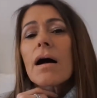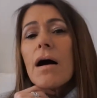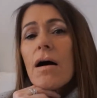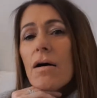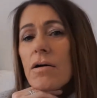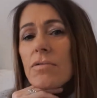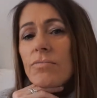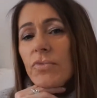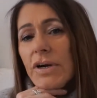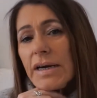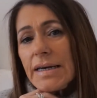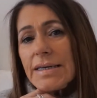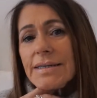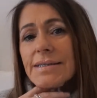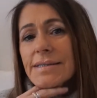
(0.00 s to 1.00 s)
can't
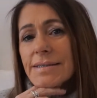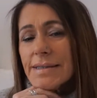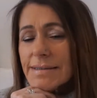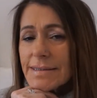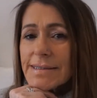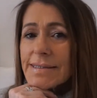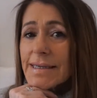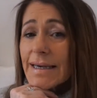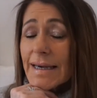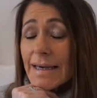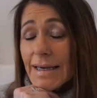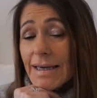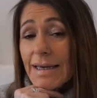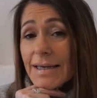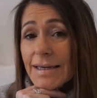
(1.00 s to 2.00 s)
really
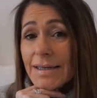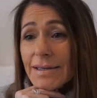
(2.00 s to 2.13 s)
see,